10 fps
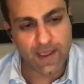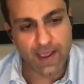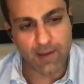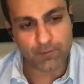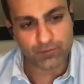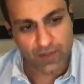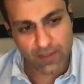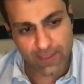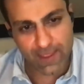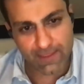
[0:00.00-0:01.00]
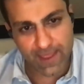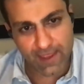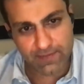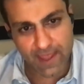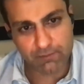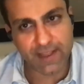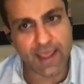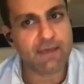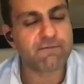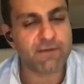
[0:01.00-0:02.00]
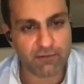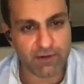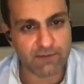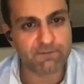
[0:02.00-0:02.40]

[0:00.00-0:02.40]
that became very,